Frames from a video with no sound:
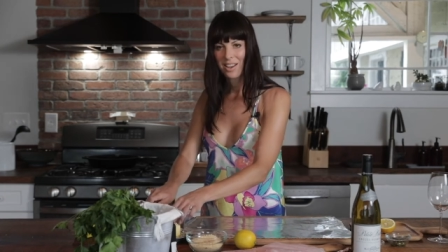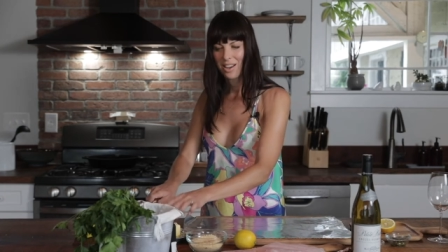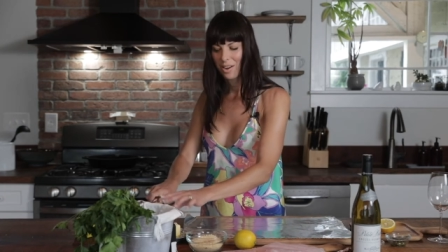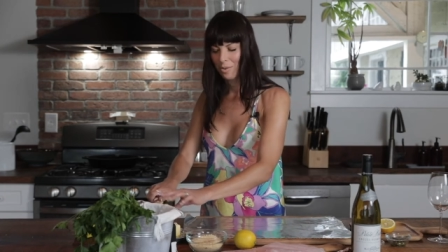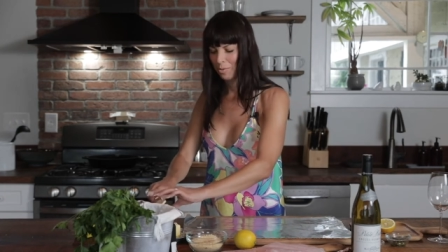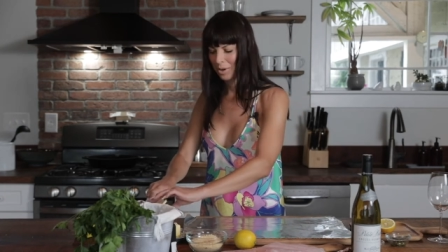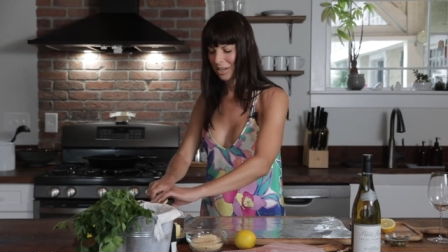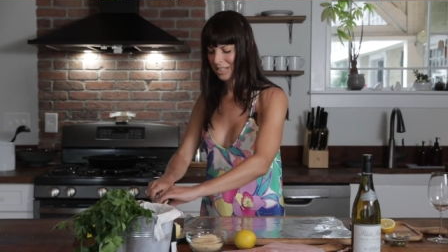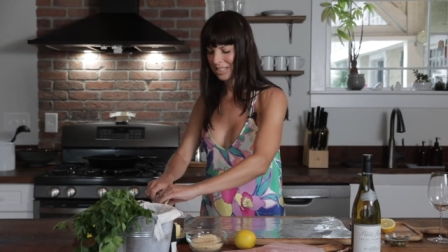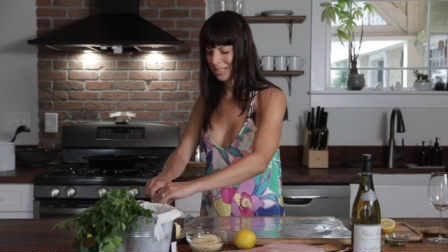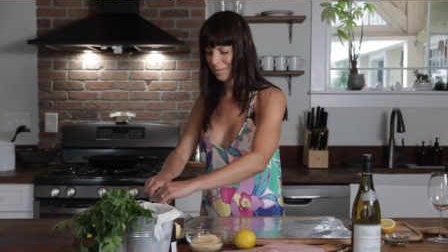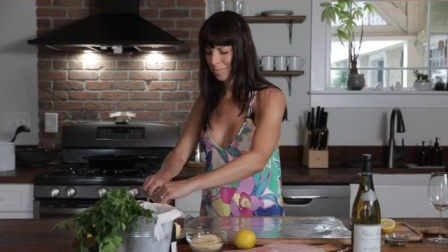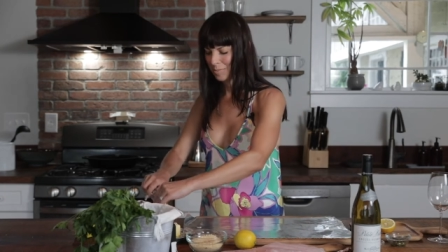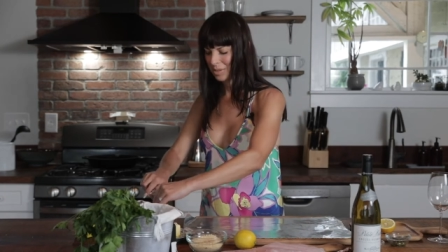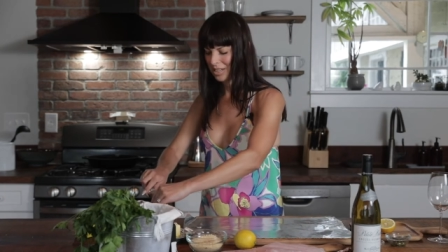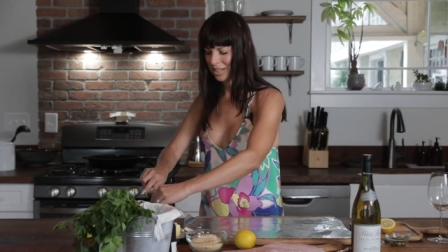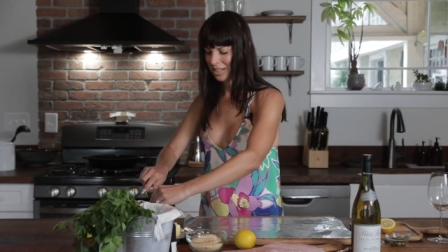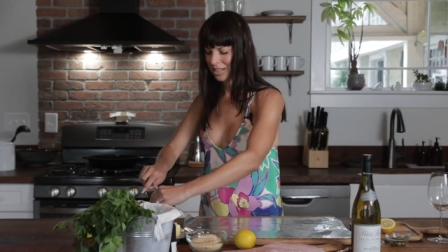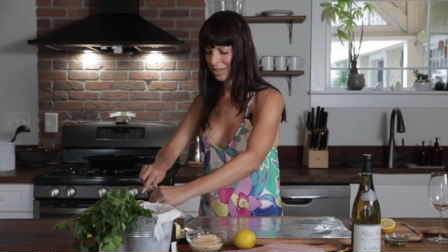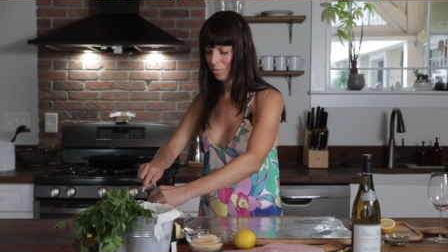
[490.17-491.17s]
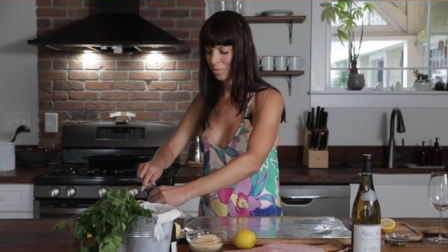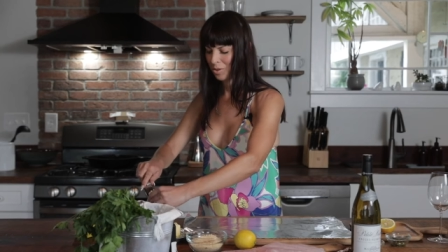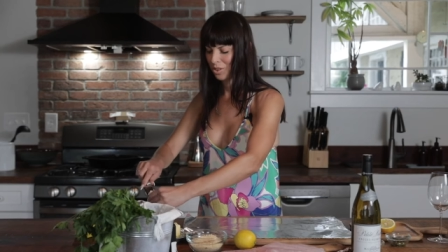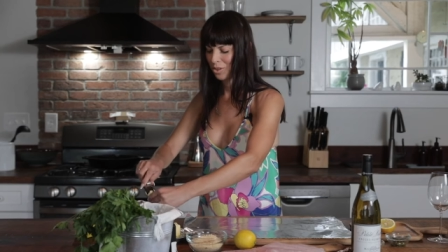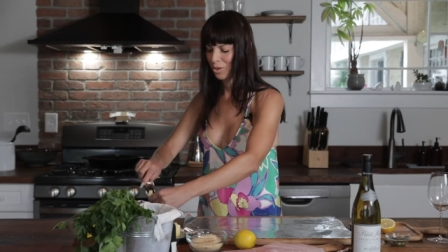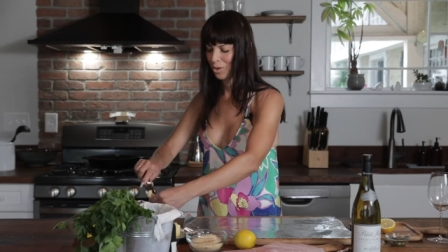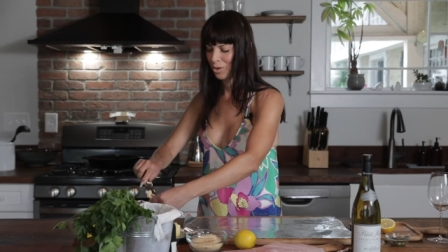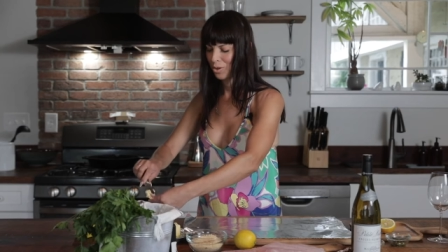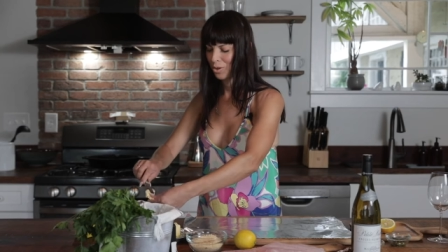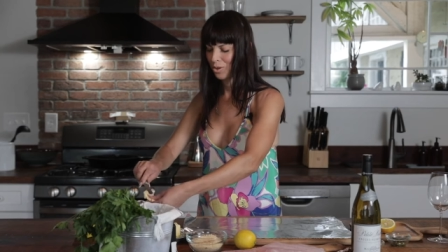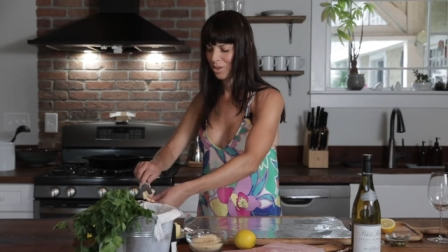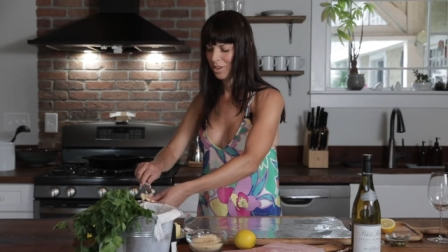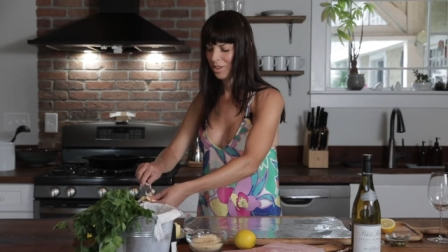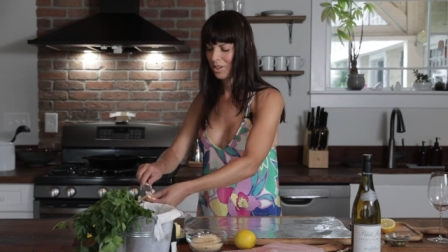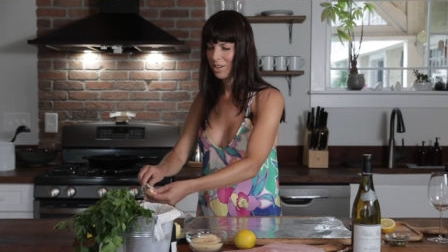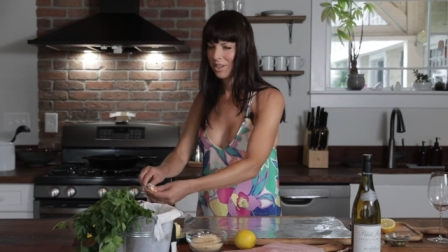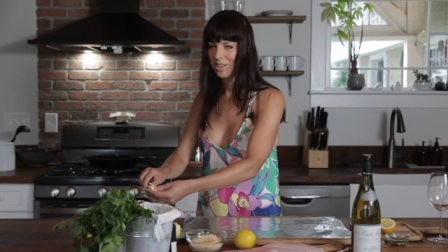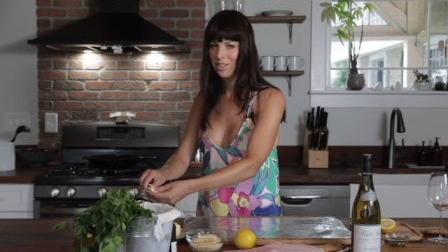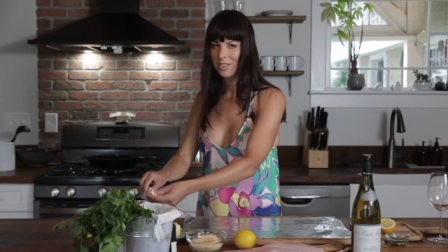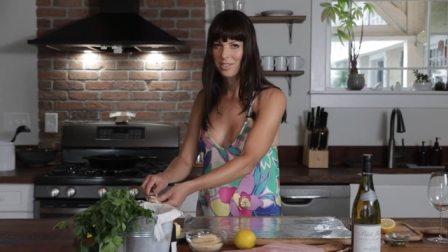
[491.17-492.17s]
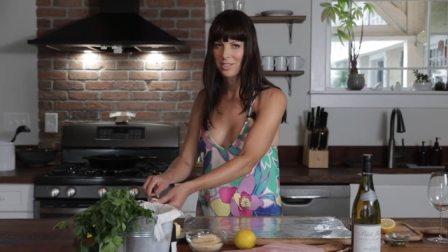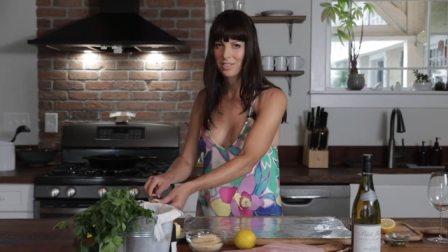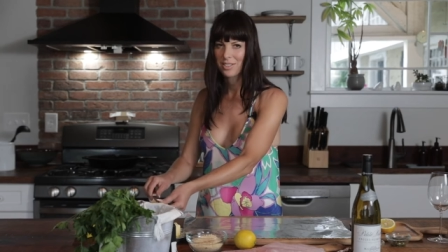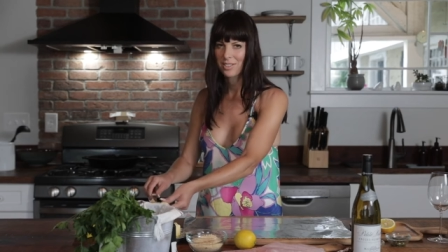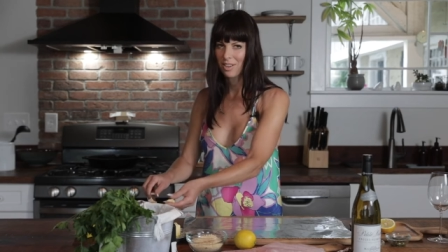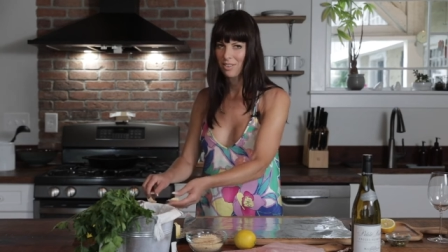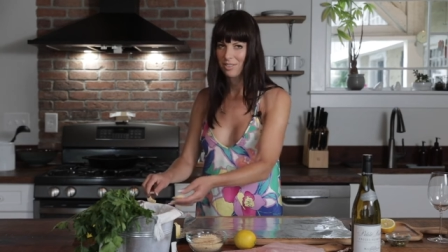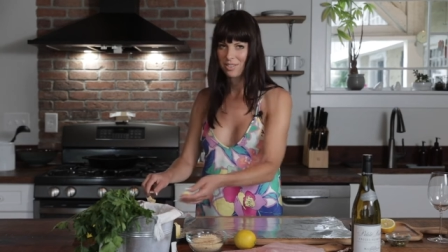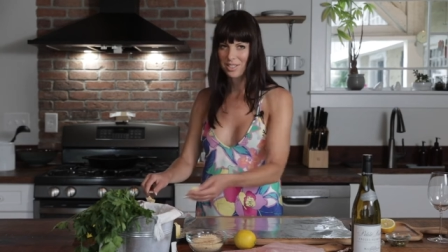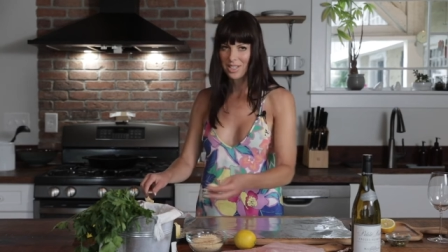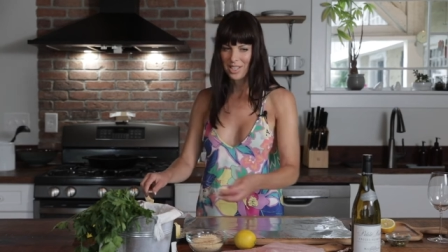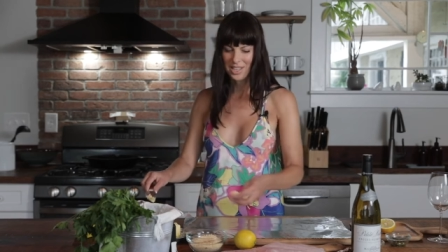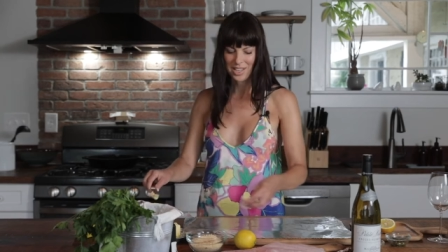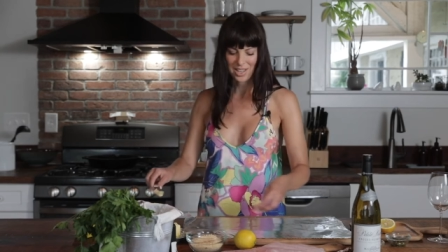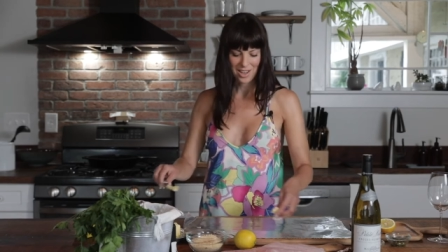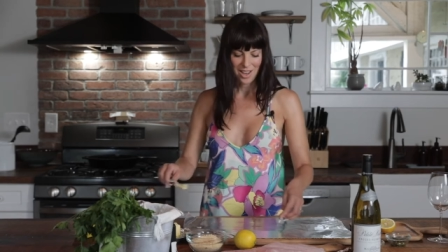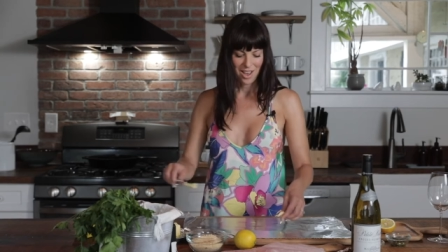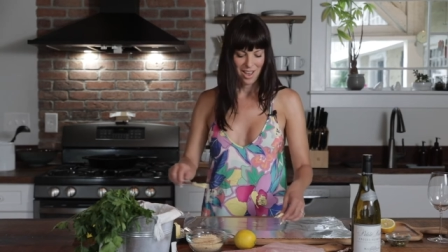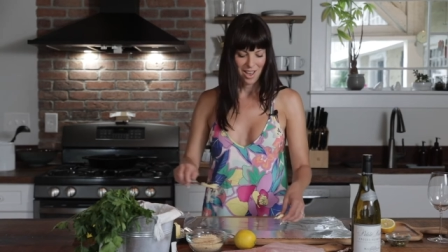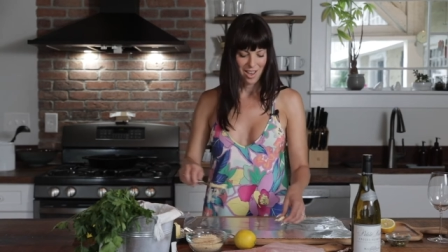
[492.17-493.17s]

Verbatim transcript: a recipe with good, salty